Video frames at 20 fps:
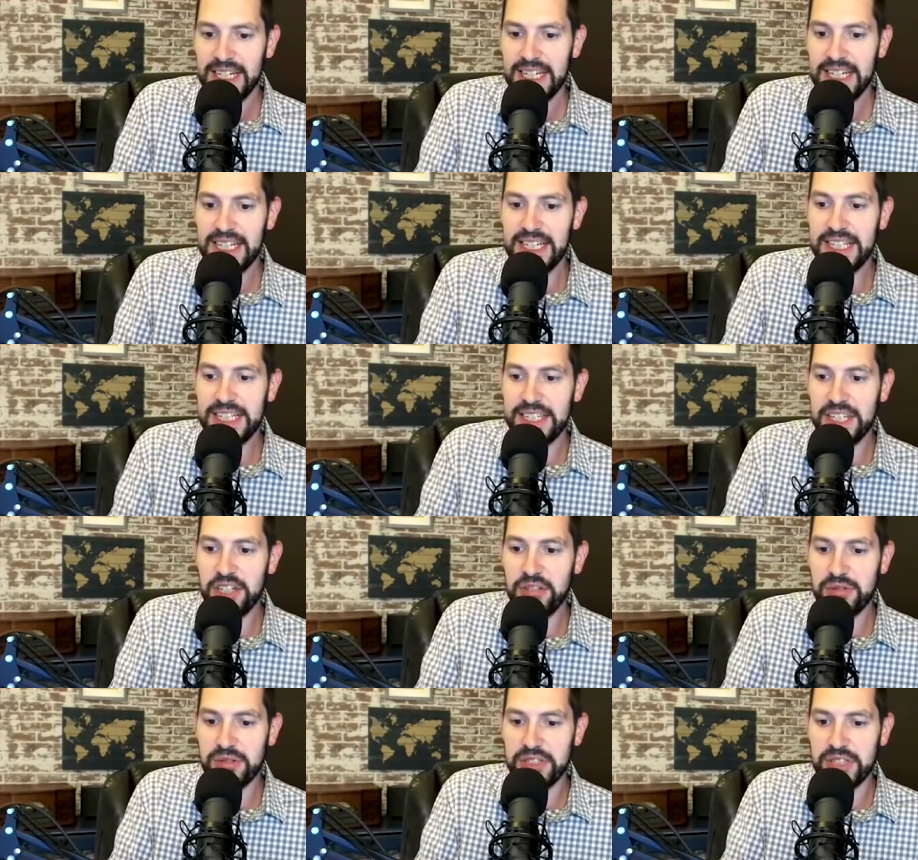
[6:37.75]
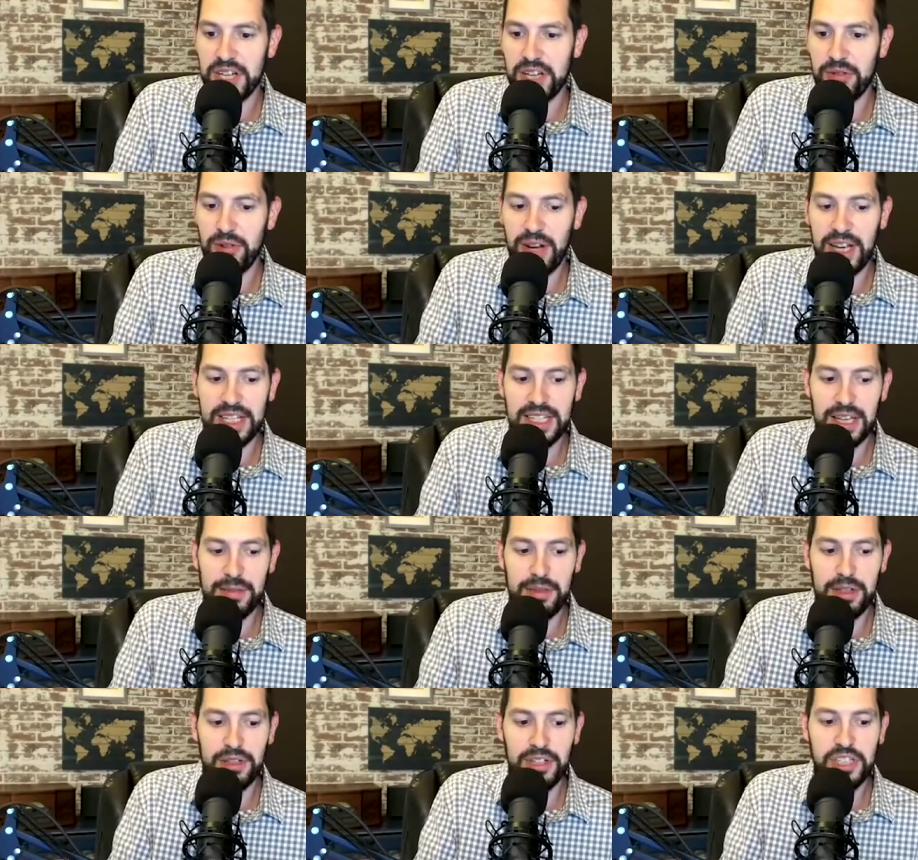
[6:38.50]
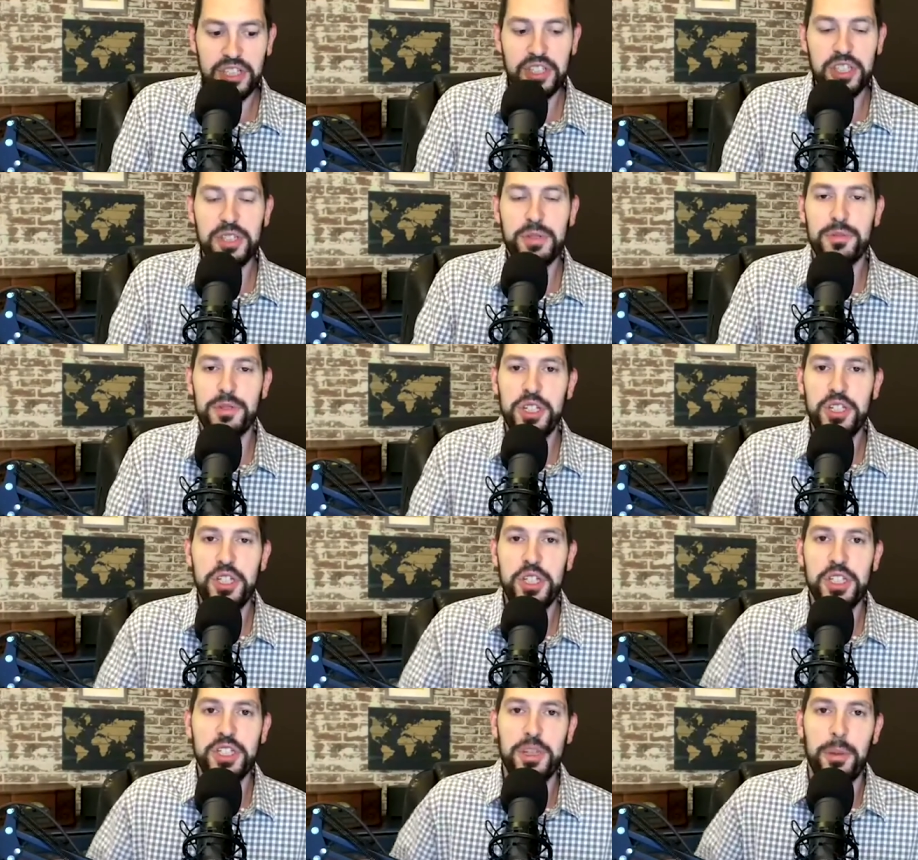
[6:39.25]
It is interesting, right? I mean, let's just
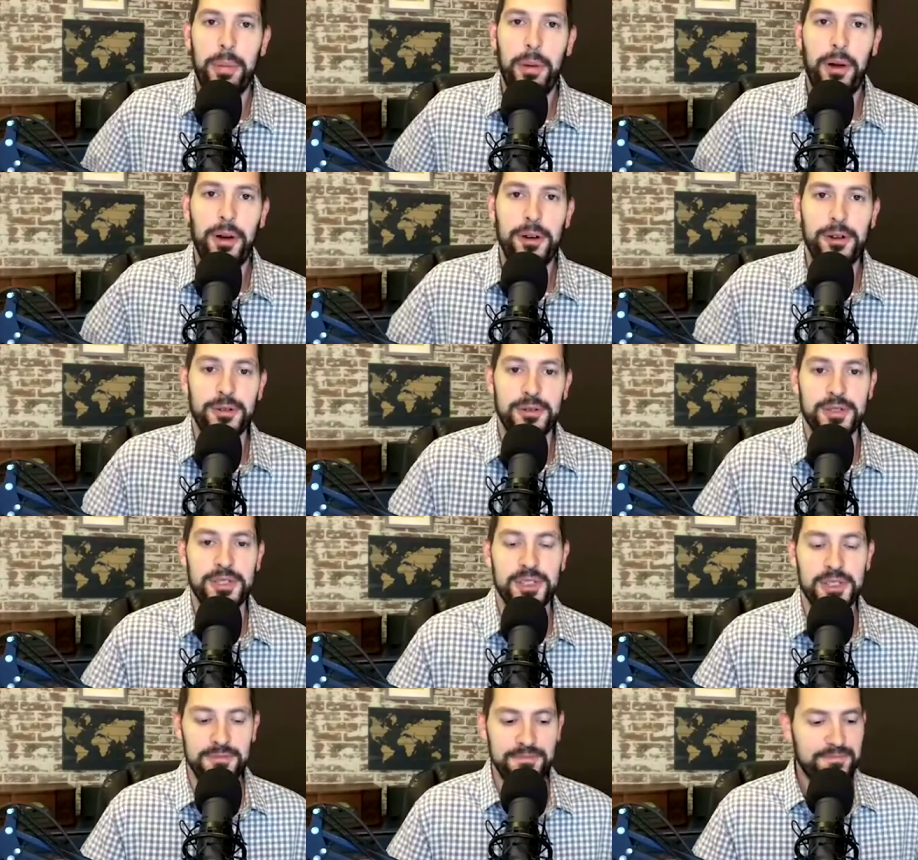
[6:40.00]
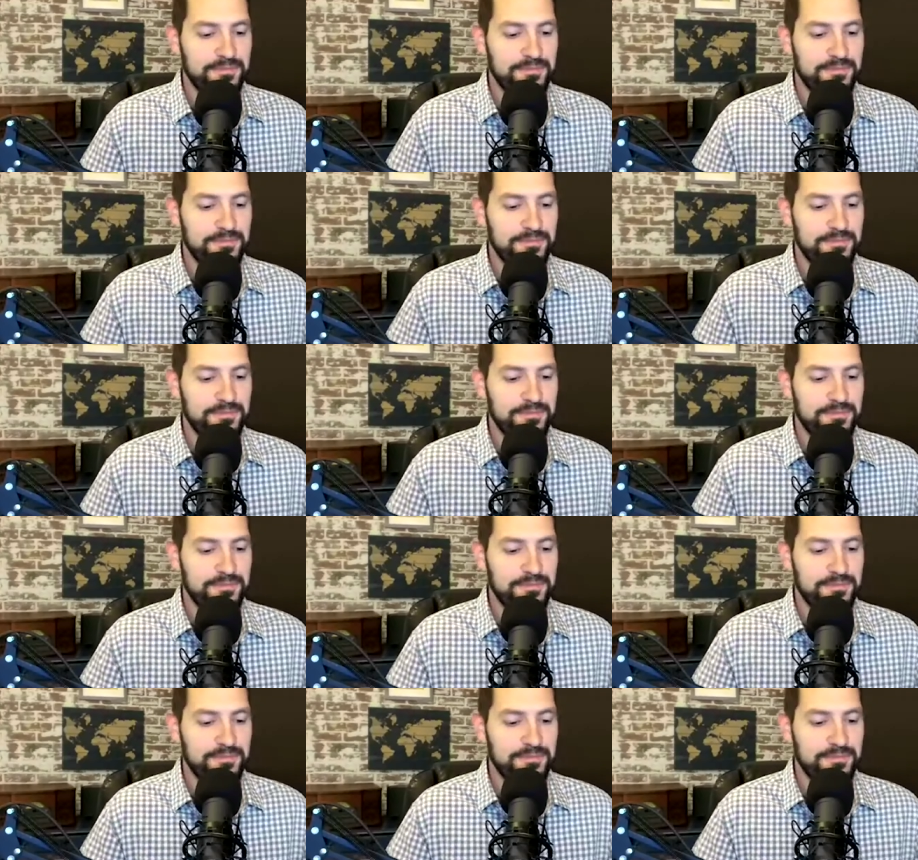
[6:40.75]
suppose